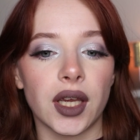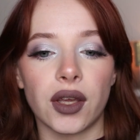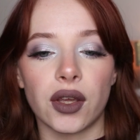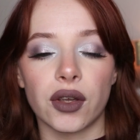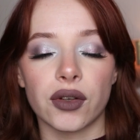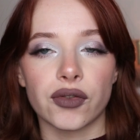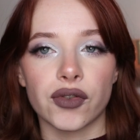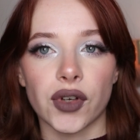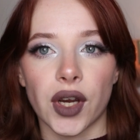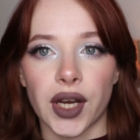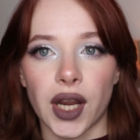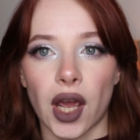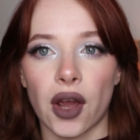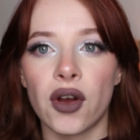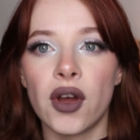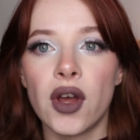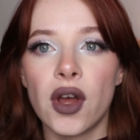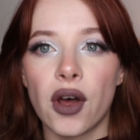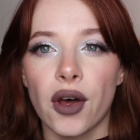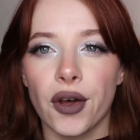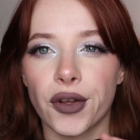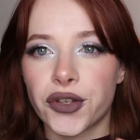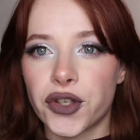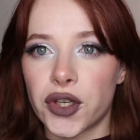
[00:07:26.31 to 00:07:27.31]
cute right now.
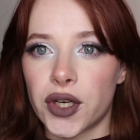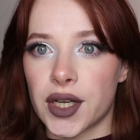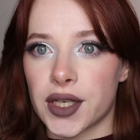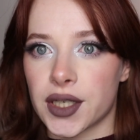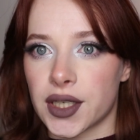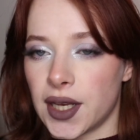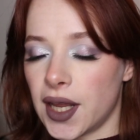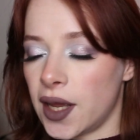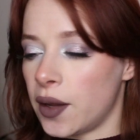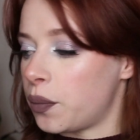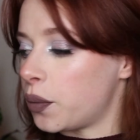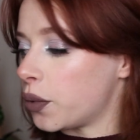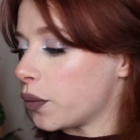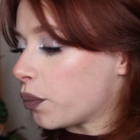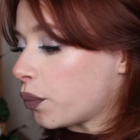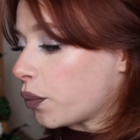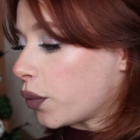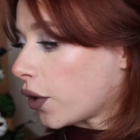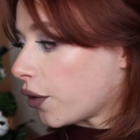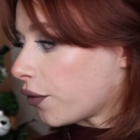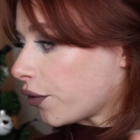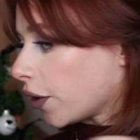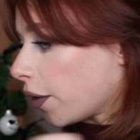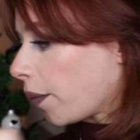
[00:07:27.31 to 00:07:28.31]
Also this lip,
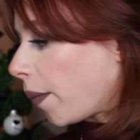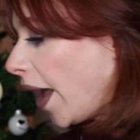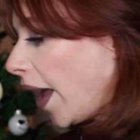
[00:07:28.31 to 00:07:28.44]
perfect